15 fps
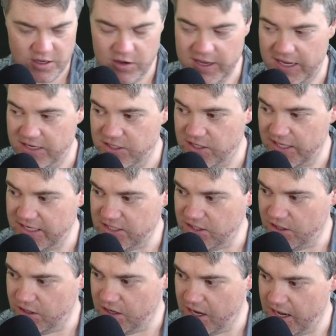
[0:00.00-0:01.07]
Okay, so let's
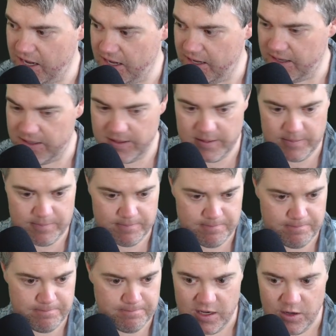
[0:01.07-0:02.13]

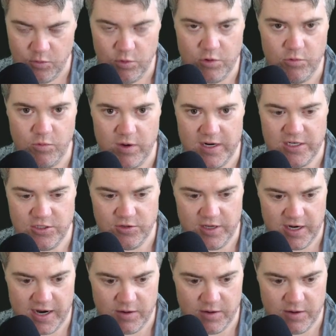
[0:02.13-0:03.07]
what do we want to do here?